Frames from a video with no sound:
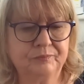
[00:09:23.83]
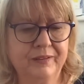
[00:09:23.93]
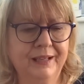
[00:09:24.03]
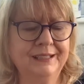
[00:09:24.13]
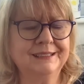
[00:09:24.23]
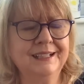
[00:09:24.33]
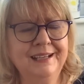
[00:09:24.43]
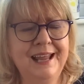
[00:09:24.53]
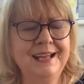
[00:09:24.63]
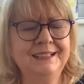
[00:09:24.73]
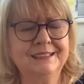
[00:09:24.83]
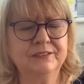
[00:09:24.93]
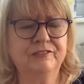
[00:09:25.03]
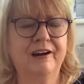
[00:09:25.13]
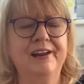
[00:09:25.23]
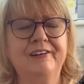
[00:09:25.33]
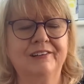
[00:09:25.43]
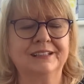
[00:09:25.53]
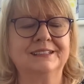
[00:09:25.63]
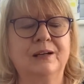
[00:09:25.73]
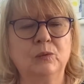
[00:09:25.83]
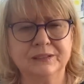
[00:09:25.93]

It's a lighter fragrance, I would